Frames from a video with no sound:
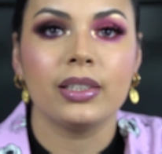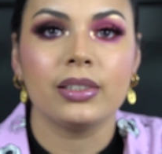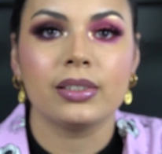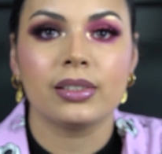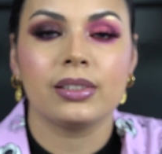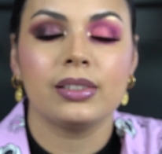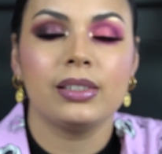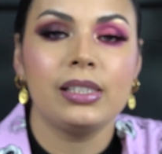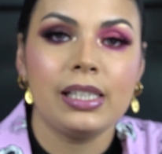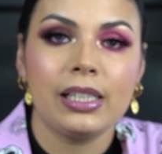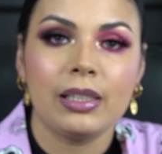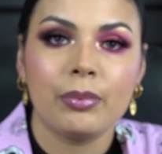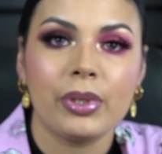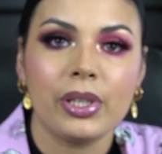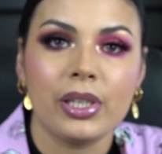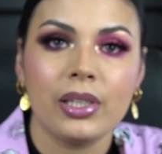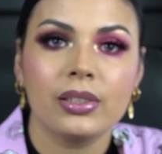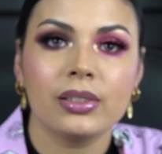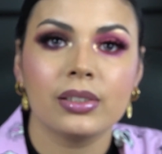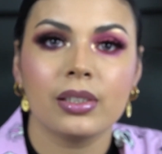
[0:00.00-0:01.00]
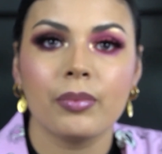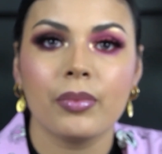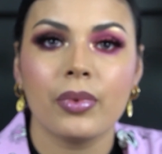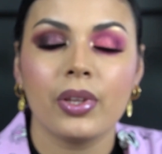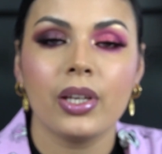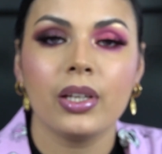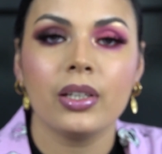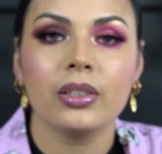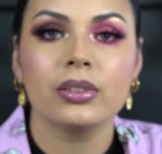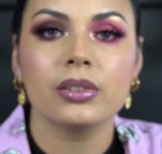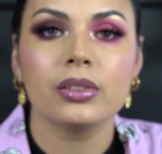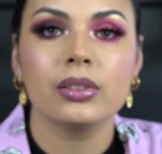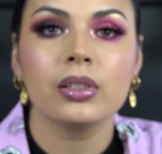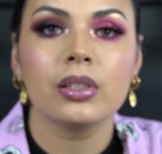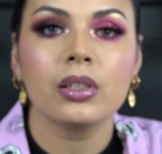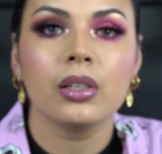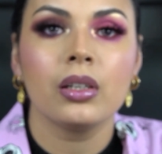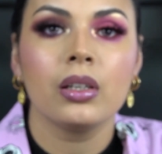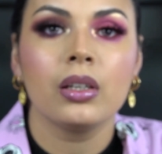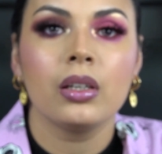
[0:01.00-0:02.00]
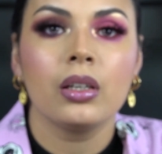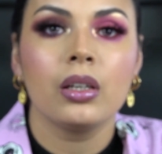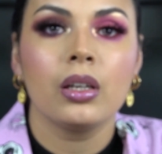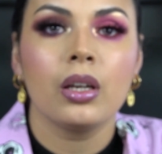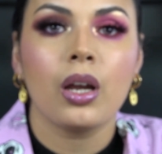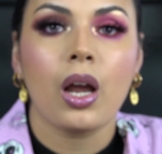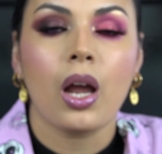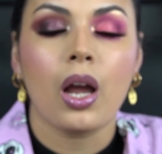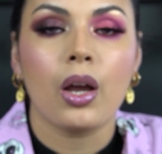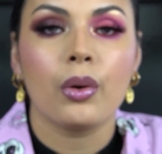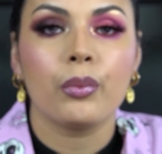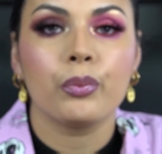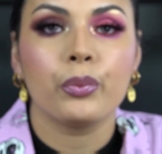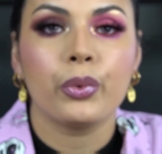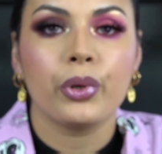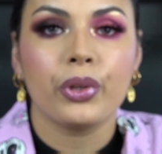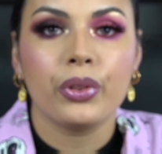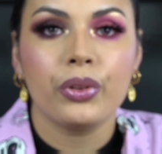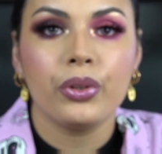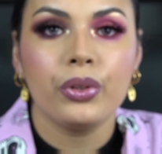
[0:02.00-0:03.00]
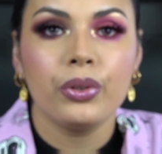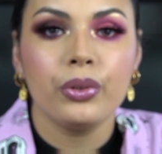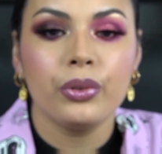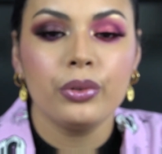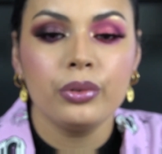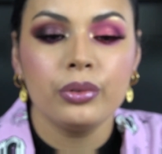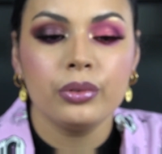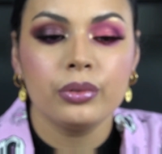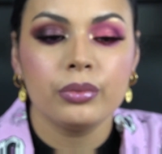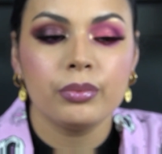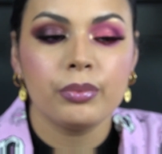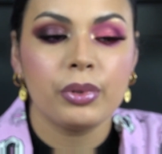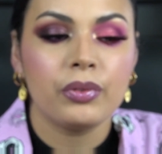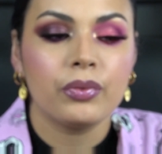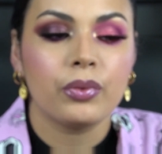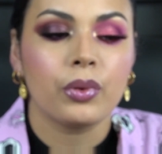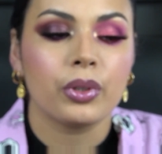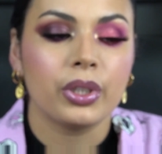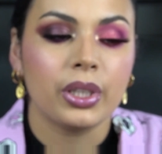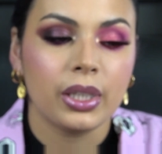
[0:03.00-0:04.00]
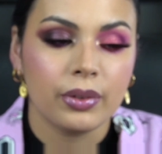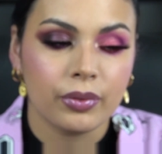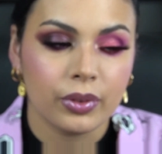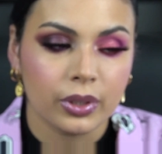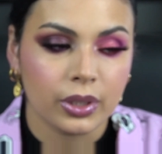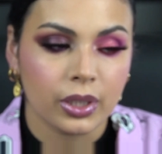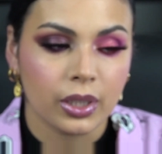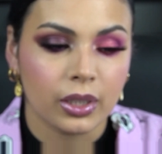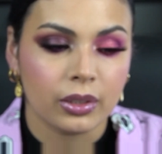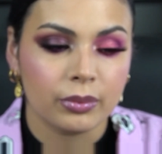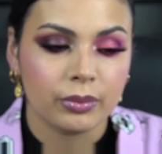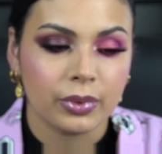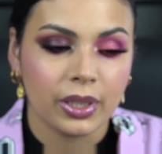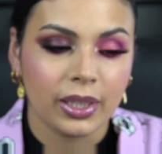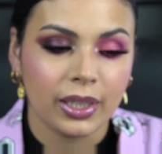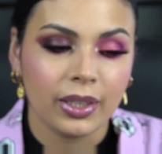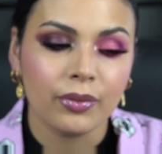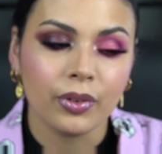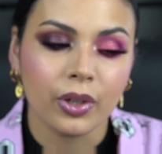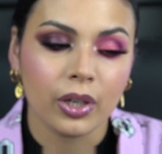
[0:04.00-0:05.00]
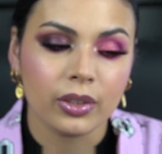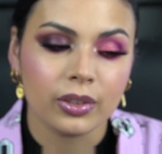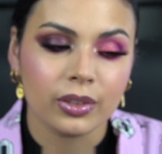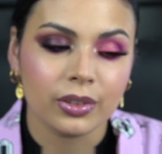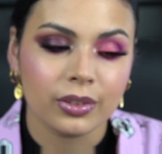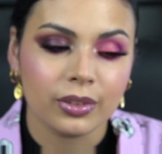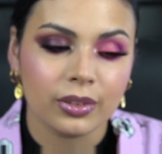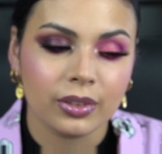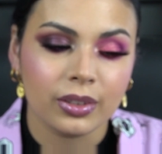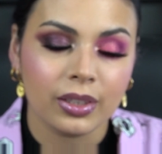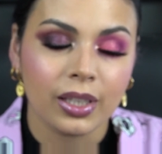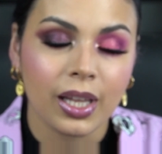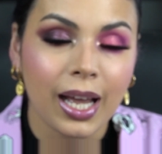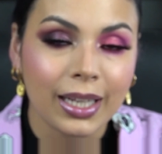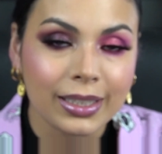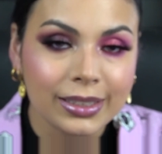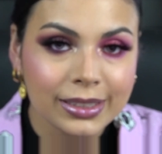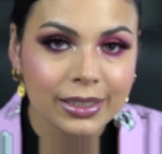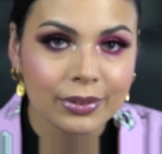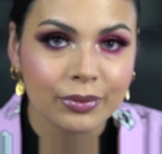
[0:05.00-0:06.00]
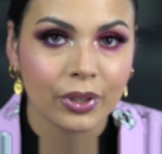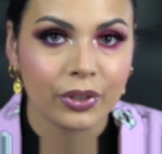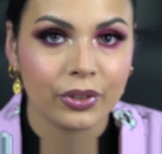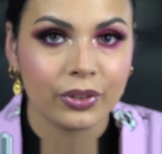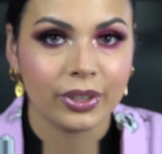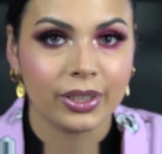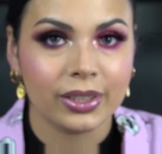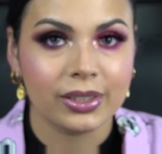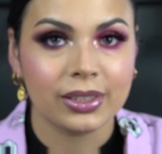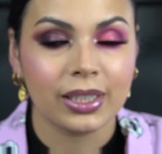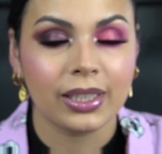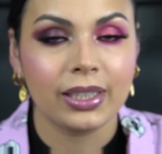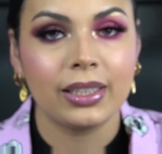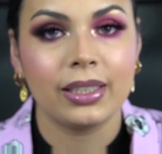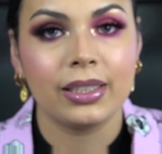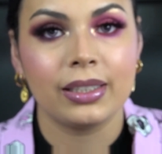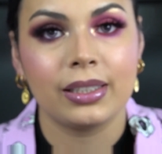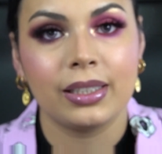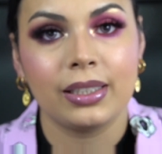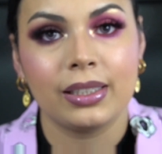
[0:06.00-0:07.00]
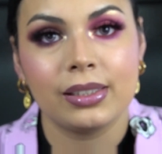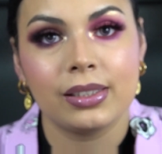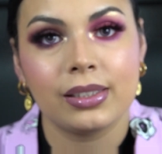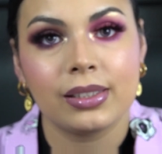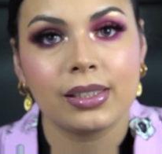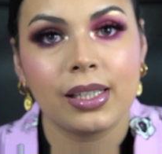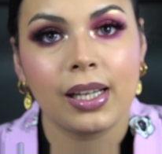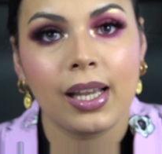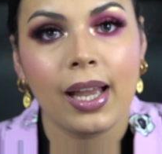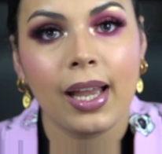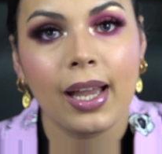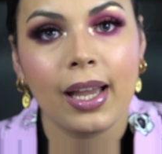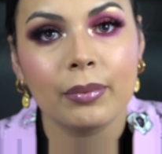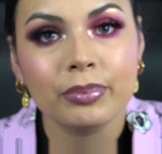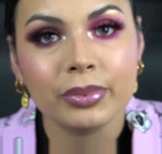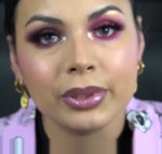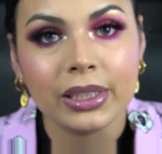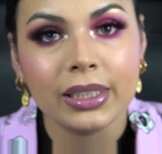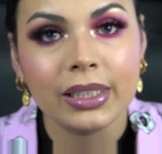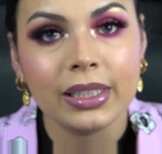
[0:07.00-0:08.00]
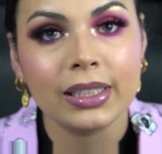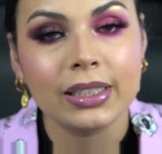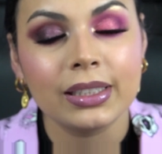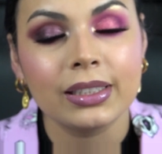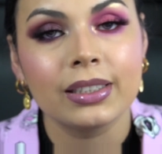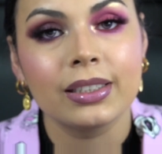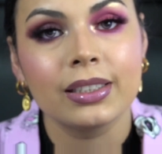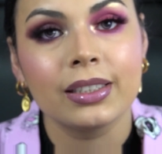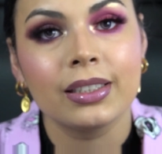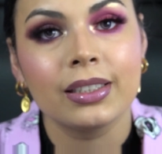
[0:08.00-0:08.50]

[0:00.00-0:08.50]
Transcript: and sneak peek some things with you before they even come. I have lots of other exciting things happening